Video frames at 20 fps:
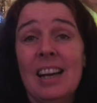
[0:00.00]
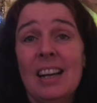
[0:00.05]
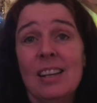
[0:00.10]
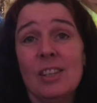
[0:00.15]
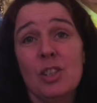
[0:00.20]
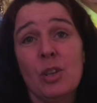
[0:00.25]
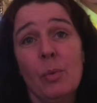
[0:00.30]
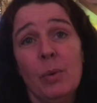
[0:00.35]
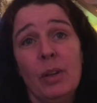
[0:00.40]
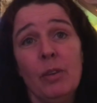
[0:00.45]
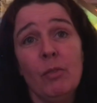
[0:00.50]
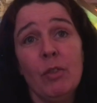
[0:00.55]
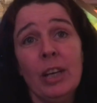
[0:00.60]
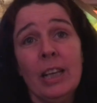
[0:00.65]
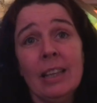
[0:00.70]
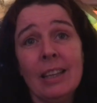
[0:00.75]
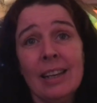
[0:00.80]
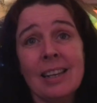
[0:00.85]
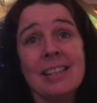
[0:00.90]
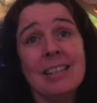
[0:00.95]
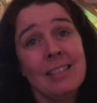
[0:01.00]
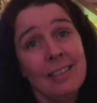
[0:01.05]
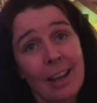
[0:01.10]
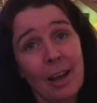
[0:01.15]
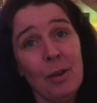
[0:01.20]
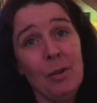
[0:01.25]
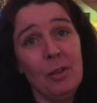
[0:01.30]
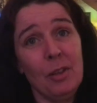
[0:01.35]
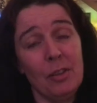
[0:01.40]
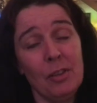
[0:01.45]
So we realise
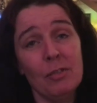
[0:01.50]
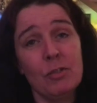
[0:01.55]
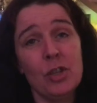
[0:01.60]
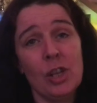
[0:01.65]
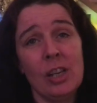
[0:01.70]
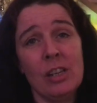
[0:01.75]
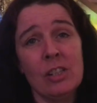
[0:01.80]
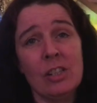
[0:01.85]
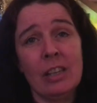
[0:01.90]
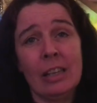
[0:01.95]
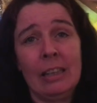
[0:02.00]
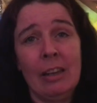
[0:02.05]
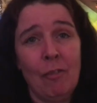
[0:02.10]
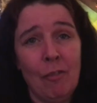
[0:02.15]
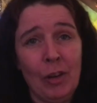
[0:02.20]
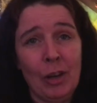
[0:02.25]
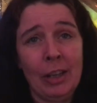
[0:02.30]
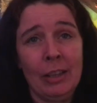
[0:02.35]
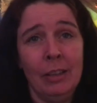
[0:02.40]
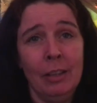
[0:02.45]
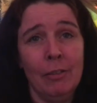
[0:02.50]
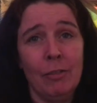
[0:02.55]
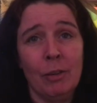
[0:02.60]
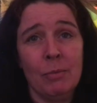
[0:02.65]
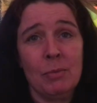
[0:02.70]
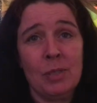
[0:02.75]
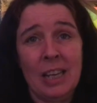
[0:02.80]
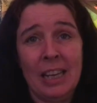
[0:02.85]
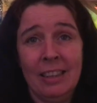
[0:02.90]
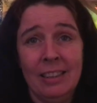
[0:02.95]
now that they've changed significantly from
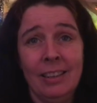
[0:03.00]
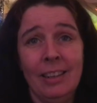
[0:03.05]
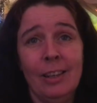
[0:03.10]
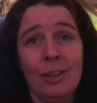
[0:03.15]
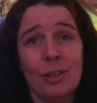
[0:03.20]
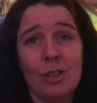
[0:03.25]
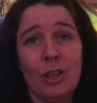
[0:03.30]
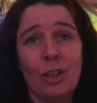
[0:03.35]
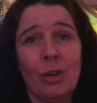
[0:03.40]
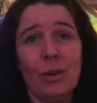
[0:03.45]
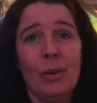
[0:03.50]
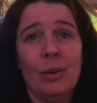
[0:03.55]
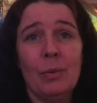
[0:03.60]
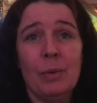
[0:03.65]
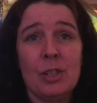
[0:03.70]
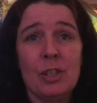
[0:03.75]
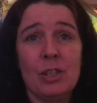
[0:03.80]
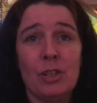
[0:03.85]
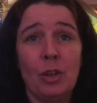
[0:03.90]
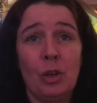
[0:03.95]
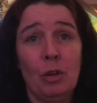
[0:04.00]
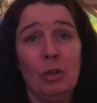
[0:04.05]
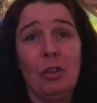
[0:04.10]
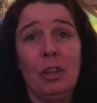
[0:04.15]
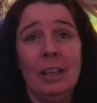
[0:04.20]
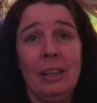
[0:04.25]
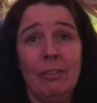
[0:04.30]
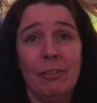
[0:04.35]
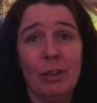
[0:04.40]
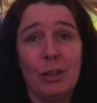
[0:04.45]
10 years ago, which is a good
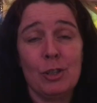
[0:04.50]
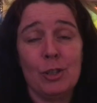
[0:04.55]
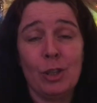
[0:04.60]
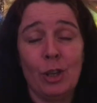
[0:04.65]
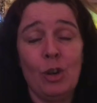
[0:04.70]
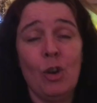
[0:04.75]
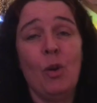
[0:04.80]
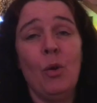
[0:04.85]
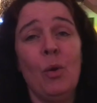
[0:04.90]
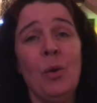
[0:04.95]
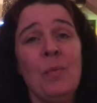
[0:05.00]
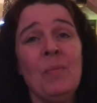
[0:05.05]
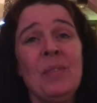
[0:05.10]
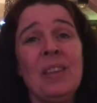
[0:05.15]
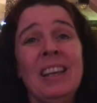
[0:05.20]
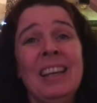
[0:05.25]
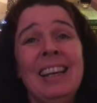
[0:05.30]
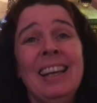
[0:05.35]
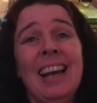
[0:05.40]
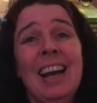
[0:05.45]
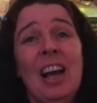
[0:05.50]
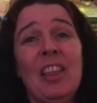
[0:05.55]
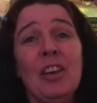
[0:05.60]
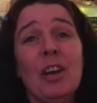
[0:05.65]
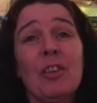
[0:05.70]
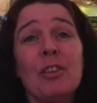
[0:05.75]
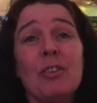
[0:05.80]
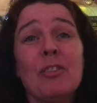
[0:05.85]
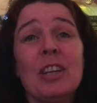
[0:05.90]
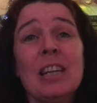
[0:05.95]
thing for us to know. And the
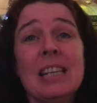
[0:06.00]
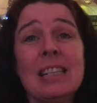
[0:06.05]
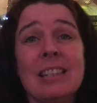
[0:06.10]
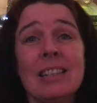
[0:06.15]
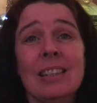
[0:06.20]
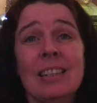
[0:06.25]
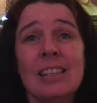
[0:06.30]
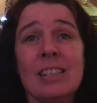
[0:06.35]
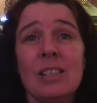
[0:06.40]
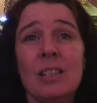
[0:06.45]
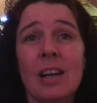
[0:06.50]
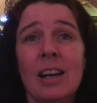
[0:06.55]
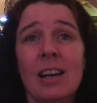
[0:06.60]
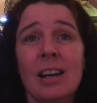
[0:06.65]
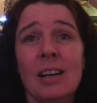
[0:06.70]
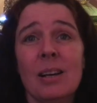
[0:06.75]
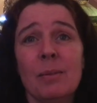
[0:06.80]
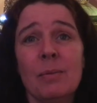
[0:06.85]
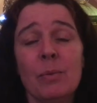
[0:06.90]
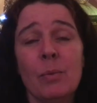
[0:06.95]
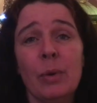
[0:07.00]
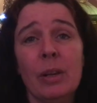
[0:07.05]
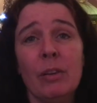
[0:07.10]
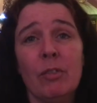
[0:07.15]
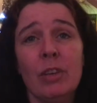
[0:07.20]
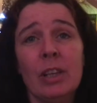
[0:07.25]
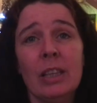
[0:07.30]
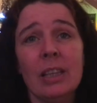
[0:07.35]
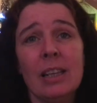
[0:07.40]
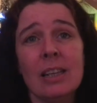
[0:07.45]
other reason is we
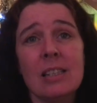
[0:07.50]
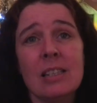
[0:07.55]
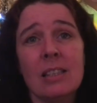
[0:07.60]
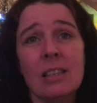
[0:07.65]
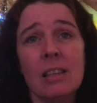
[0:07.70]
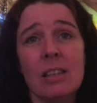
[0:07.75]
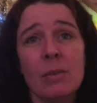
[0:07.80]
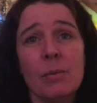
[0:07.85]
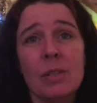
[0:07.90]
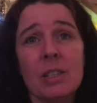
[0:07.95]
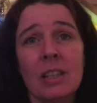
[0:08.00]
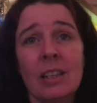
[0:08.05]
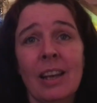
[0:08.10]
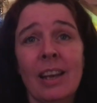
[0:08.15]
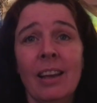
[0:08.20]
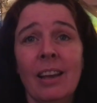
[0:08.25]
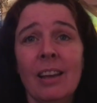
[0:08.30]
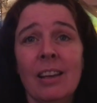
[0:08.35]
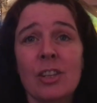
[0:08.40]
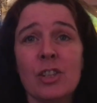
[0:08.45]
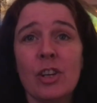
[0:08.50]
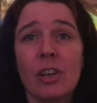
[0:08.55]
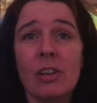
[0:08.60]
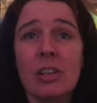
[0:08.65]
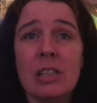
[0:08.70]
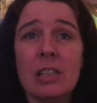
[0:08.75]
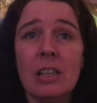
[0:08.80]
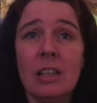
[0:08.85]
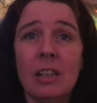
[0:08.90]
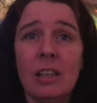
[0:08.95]
realised that there was an
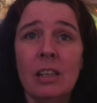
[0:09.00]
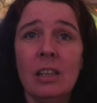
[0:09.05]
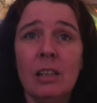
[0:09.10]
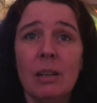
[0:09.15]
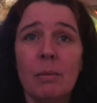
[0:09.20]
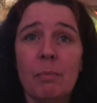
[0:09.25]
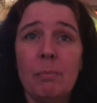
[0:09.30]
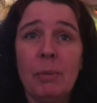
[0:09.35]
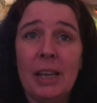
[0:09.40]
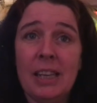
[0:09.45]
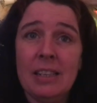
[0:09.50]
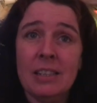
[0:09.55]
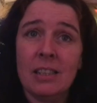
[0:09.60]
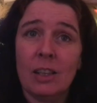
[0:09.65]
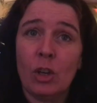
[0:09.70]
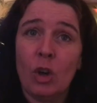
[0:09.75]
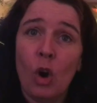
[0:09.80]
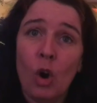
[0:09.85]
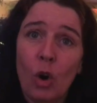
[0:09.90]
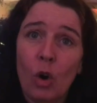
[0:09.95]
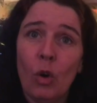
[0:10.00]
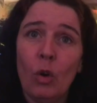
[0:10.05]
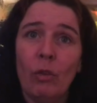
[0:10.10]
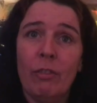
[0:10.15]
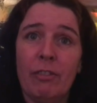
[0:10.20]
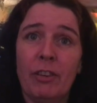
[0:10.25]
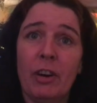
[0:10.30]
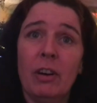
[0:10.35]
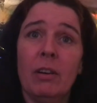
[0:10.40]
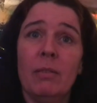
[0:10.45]
AHRC bid call
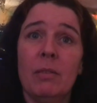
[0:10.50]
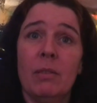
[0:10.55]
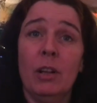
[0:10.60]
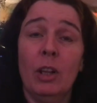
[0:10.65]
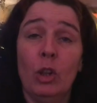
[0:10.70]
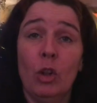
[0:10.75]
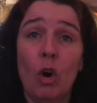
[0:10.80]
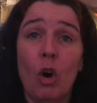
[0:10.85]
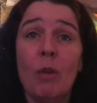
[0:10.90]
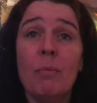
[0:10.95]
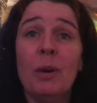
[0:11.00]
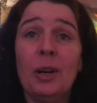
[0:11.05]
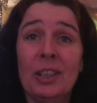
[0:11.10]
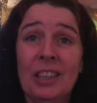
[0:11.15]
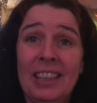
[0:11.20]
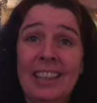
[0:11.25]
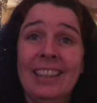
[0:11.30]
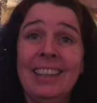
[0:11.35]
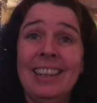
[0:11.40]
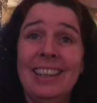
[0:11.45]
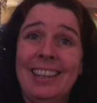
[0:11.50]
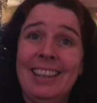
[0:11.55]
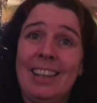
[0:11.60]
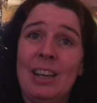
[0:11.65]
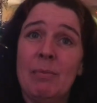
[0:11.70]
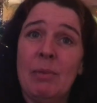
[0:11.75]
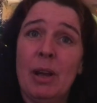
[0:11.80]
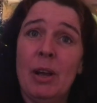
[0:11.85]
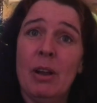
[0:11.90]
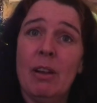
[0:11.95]
for a lot of money
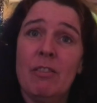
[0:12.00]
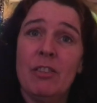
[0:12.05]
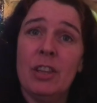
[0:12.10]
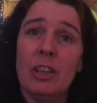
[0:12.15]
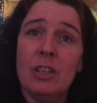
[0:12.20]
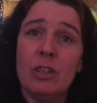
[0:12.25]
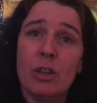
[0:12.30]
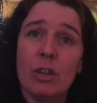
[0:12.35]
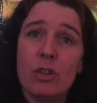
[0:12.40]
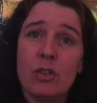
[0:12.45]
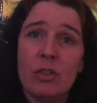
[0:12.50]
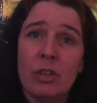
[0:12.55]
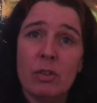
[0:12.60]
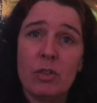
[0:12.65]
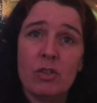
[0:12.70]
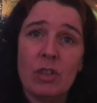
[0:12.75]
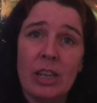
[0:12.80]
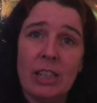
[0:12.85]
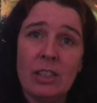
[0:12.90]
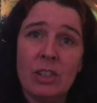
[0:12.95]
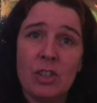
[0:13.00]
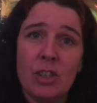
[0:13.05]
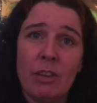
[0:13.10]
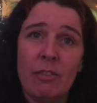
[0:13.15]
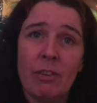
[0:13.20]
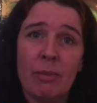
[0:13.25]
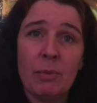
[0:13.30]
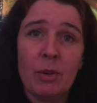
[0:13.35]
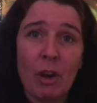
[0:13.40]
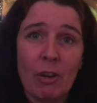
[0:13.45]
come out of the industrial strategy
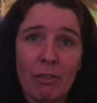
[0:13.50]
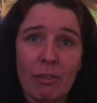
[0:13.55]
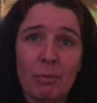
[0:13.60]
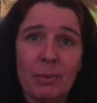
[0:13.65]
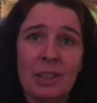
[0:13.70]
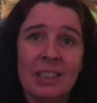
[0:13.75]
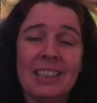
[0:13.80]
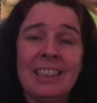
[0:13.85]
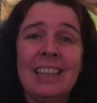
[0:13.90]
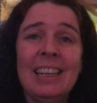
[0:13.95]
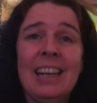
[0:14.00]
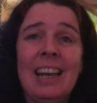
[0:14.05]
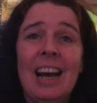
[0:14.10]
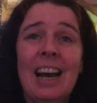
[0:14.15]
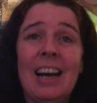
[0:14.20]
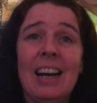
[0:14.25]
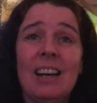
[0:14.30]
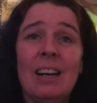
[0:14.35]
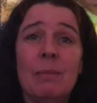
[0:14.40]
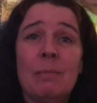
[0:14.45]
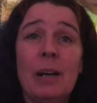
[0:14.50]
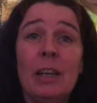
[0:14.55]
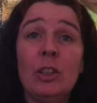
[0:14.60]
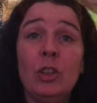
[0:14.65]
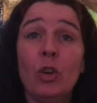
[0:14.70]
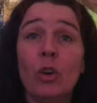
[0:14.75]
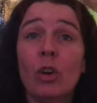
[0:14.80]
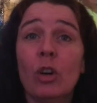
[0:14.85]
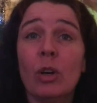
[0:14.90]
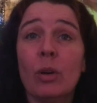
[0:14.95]
from government, and
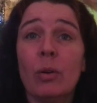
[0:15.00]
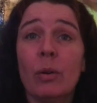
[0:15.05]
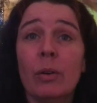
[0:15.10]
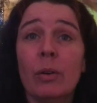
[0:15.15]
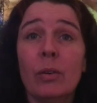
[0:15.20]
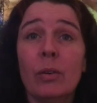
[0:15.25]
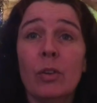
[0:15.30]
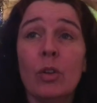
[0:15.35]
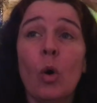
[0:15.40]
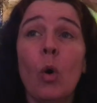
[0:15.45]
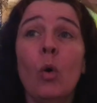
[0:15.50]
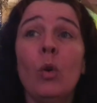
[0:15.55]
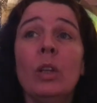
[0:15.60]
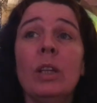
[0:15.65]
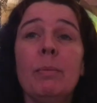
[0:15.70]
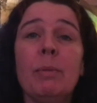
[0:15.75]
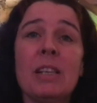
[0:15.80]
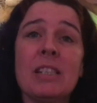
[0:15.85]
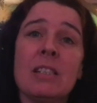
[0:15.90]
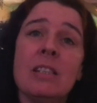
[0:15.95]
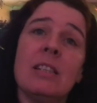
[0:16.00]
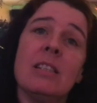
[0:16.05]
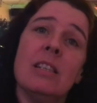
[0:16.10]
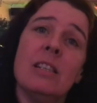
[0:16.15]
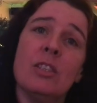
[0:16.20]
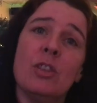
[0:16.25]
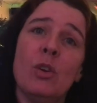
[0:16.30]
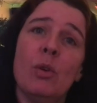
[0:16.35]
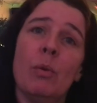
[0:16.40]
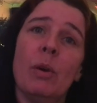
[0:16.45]
York only
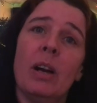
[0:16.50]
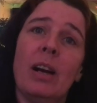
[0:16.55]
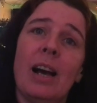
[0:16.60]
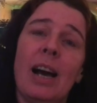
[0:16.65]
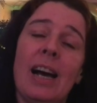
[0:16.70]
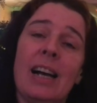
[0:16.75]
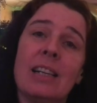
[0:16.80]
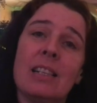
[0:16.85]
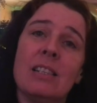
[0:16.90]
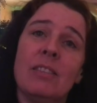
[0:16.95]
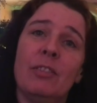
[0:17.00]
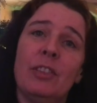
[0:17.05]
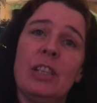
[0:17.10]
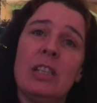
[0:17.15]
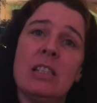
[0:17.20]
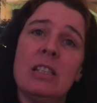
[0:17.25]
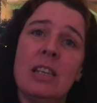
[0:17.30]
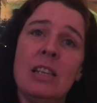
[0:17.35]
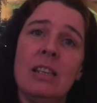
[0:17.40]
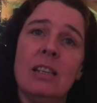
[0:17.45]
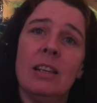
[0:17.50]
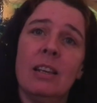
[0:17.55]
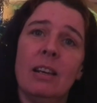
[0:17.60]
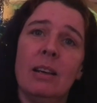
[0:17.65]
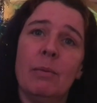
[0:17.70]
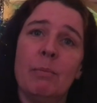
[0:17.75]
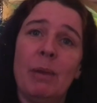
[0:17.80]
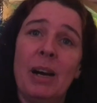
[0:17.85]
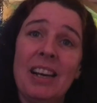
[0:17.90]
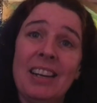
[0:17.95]
businesses who were actively seen
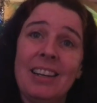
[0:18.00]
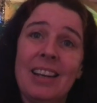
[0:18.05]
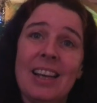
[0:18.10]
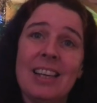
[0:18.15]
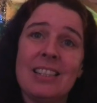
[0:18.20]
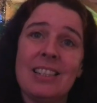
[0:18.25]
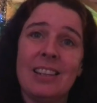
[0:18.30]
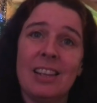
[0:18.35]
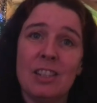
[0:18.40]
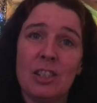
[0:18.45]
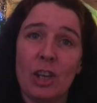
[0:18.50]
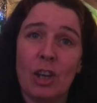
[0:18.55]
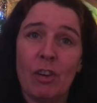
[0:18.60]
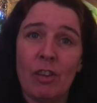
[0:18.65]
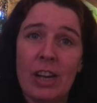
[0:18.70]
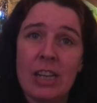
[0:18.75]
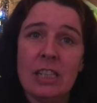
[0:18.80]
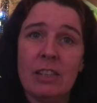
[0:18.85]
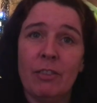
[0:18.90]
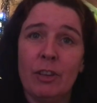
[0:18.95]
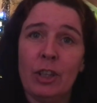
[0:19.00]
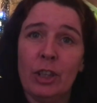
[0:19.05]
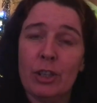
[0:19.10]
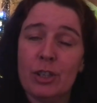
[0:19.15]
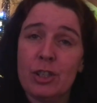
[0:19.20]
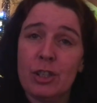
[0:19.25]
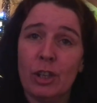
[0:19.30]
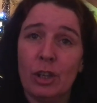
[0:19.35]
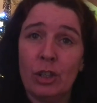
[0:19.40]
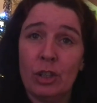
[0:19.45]
by Nesta as a creative
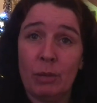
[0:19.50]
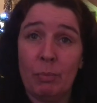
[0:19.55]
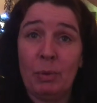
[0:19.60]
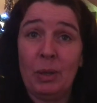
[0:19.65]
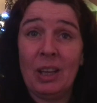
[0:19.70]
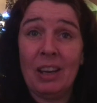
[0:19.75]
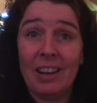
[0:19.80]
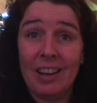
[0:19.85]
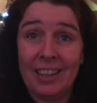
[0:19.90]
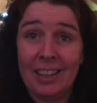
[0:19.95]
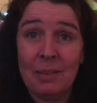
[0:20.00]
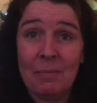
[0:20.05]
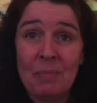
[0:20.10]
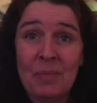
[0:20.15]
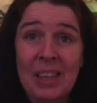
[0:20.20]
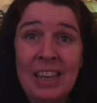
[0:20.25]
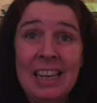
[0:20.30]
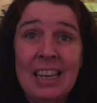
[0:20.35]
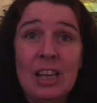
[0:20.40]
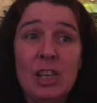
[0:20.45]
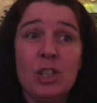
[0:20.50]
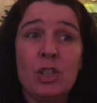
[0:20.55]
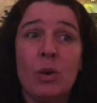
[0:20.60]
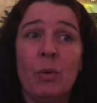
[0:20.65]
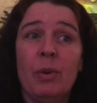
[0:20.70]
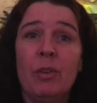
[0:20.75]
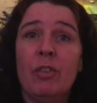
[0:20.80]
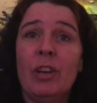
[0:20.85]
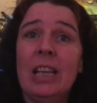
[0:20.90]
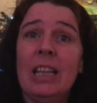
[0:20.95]
cluster could apply. So
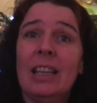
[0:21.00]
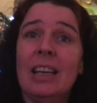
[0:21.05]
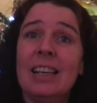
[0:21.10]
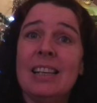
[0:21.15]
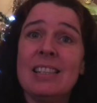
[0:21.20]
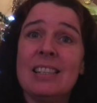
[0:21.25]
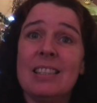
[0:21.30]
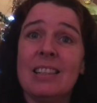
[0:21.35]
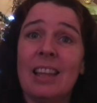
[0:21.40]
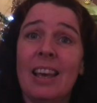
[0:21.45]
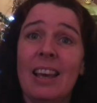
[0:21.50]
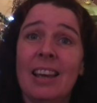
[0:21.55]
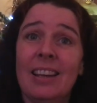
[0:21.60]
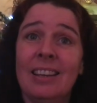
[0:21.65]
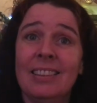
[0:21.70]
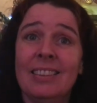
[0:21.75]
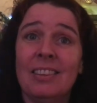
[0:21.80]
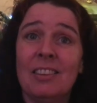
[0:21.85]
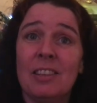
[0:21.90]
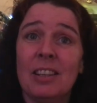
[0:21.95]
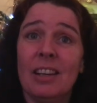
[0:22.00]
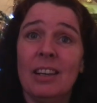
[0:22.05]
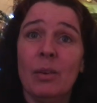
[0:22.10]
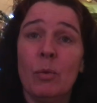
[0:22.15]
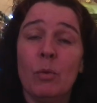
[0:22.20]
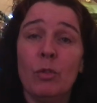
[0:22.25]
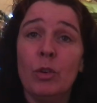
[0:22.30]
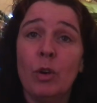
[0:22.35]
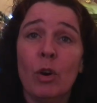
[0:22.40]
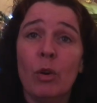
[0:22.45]
we realised then
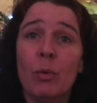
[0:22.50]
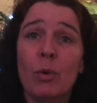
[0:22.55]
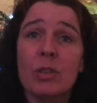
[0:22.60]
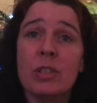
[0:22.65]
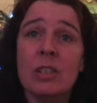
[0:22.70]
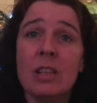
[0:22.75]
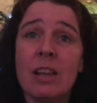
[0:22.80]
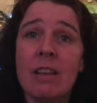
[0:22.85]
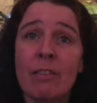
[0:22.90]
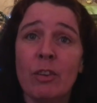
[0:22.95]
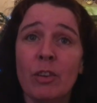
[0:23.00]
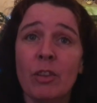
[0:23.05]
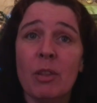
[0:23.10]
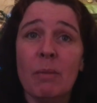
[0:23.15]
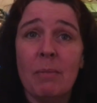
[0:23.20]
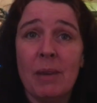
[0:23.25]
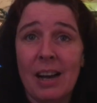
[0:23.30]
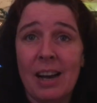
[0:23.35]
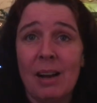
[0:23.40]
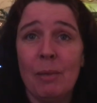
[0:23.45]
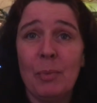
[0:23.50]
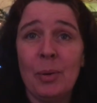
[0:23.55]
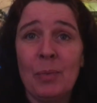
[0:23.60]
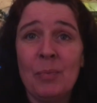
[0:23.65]
that York wasn't even on the map.